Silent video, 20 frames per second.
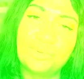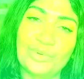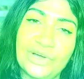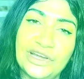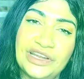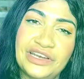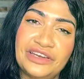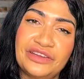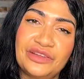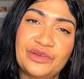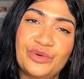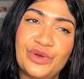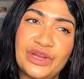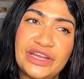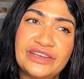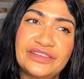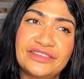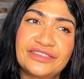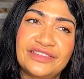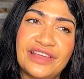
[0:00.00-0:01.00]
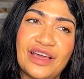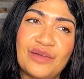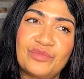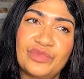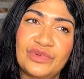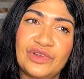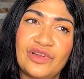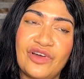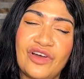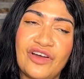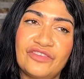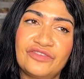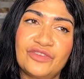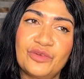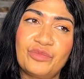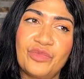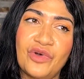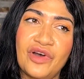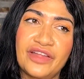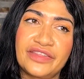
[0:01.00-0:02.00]
One great example
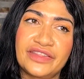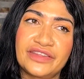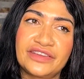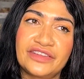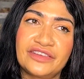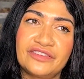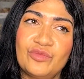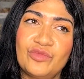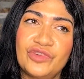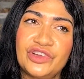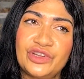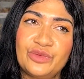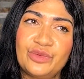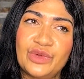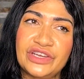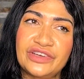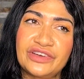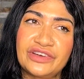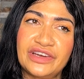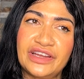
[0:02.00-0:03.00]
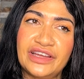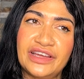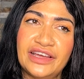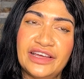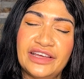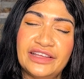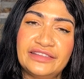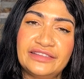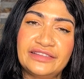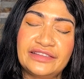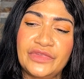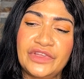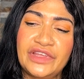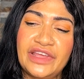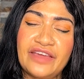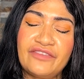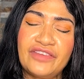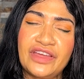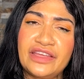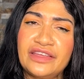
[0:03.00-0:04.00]
of a positive motivator is
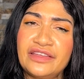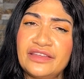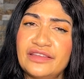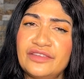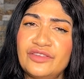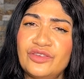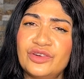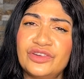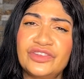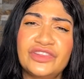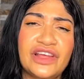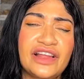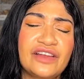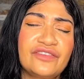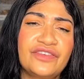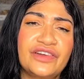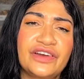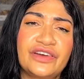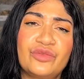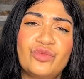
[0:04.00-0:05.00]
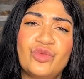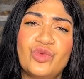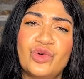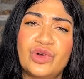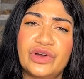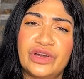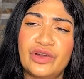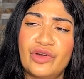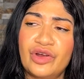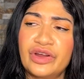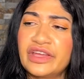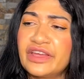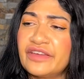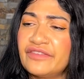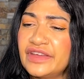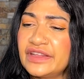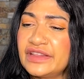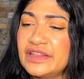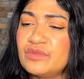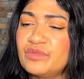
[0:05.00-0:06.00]
giving yourself a reward or
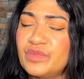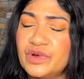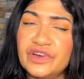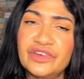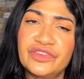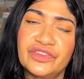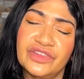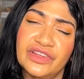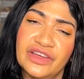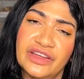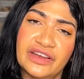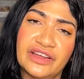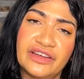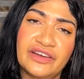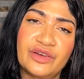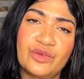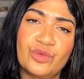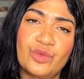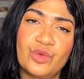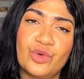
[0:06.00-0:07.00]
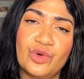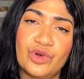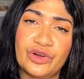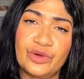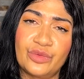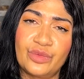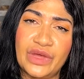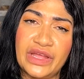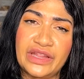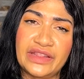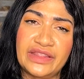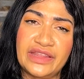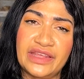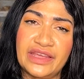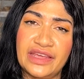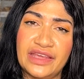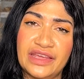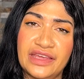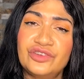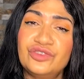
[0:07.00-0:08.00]
giving the person a reward when
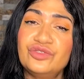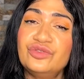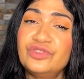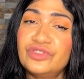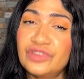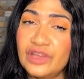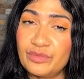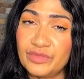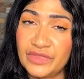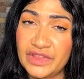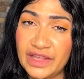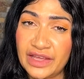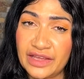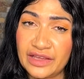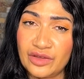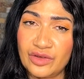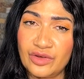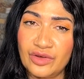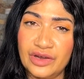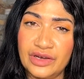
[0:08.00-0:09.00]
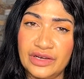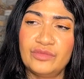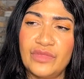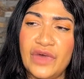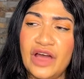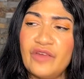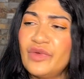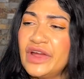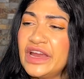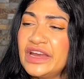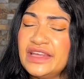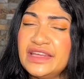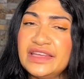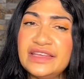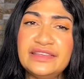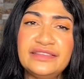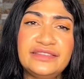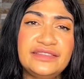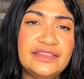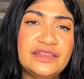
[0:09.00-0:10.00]
they do something good. A very
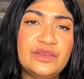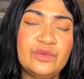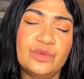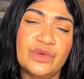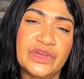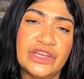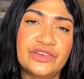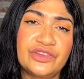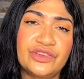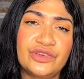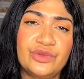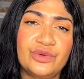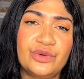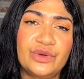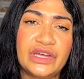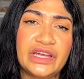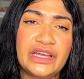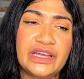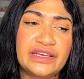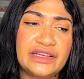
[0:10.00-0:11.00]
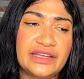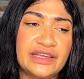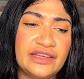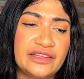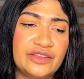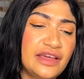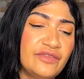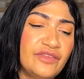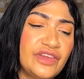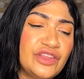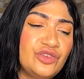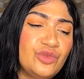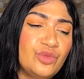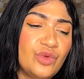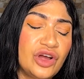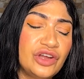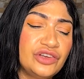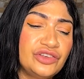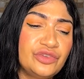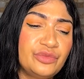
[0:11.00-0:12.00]
easy way way to do it is when you
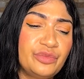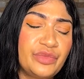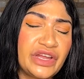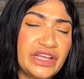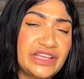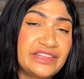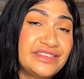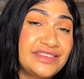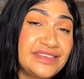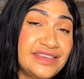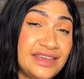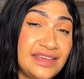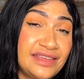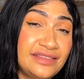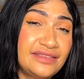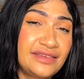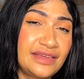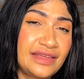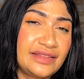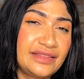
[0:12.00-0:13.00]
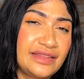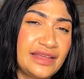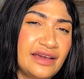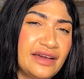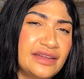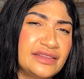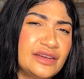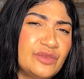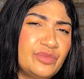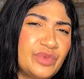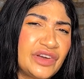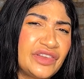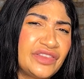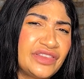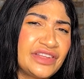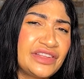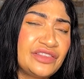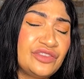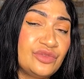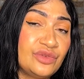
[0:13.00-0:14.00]
want to bring change in the other
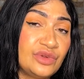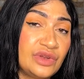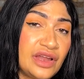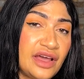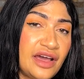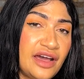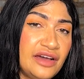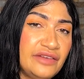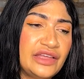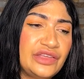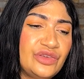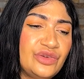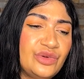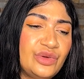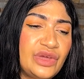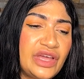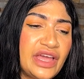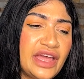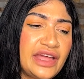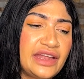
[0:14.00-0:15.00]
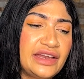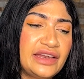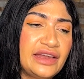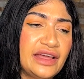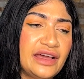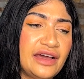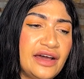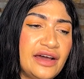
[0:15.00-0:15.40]
person you love, you can